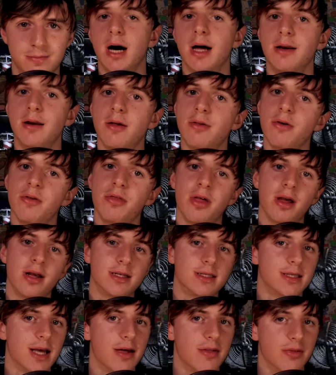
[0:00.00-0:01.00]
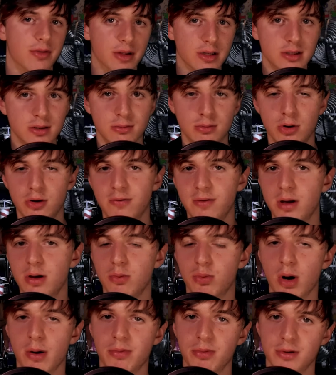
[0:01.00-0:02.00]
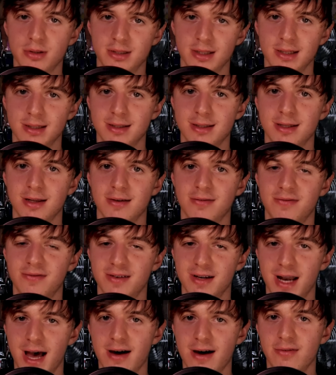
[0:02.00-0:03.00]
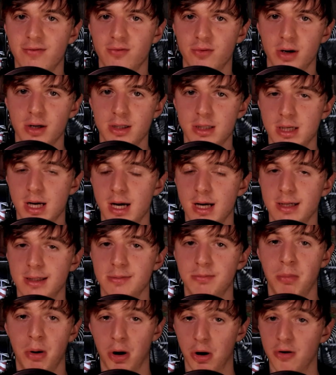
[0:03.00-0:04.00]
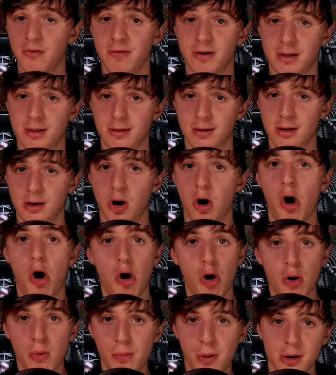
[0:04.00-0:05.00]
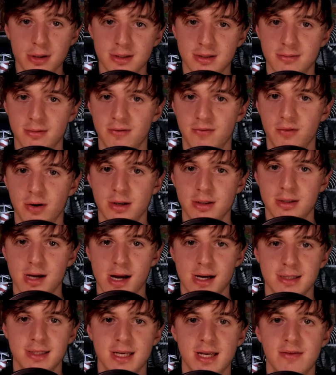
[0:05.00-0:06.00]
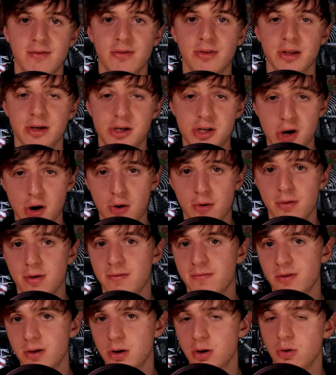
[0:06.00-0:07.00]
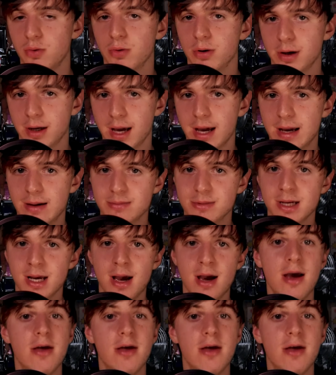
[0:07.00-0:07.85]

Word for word: Another thing is that this movie represents the FNAF franchise perfectly. All parts of the franchise, even the tone of the newer games.